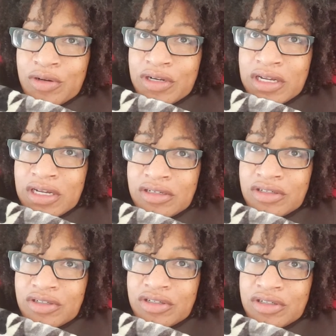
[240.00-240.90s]
her that,
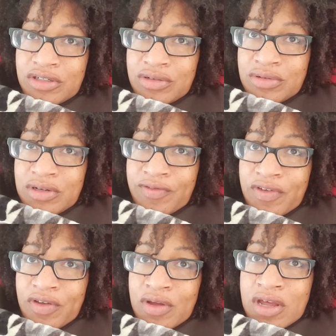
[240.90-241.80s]
shoot, if
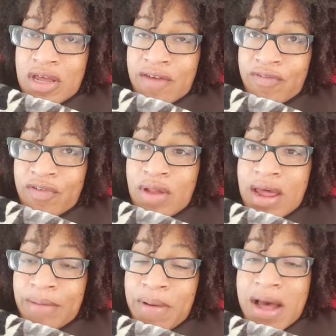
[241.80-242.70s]
you
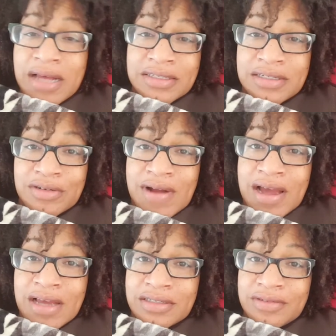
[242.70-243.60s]
like pasta,
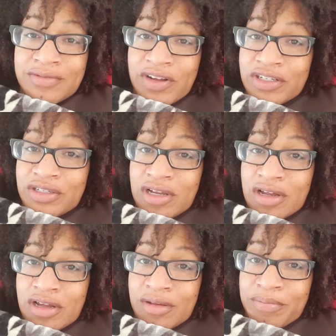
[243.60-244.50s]
rice, and
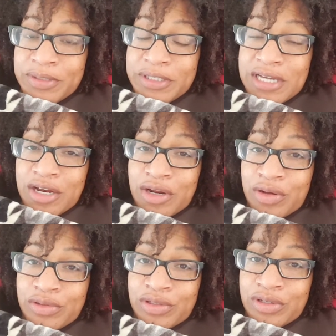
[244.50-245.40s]

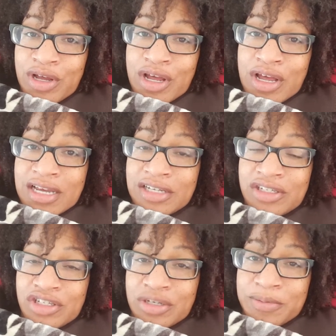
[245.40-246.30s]
potatoes, it's
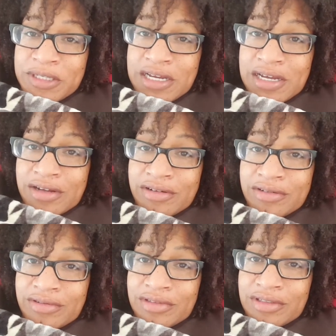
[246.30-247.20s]
cheap as
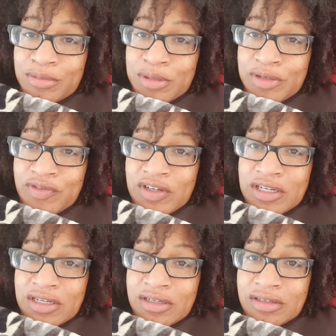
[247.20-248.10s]
hell to be
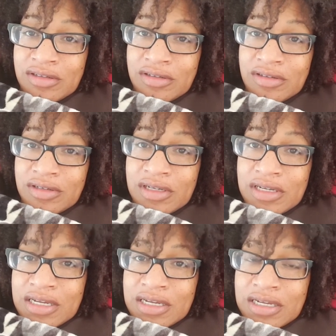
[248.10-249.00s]
vegan.
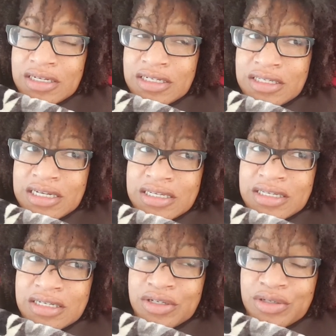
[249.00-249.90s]
And it's
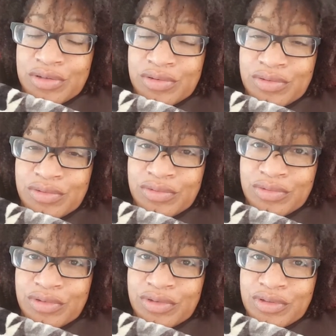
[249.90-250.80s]
easy too.
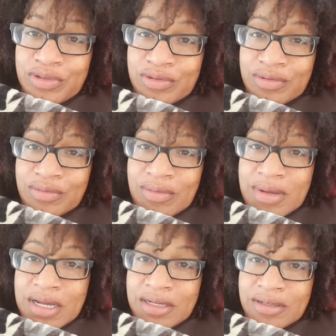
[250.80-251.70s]

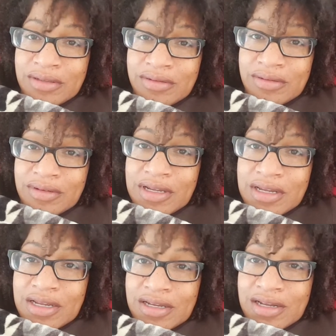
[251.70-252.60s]
But
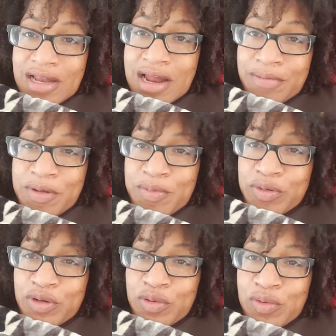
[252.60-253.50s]
a lot of
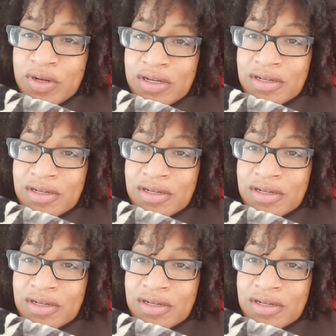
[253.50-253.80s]
people don't want